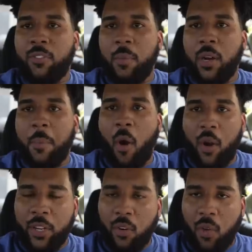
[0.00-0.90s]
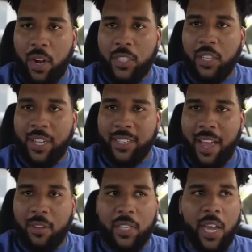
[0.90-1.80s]
from a parking garage like
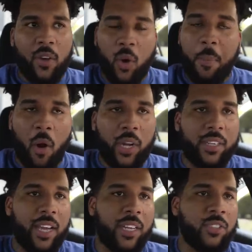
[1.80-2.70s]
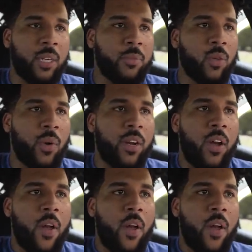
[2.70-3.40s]
downtown or a parking deck of some sort,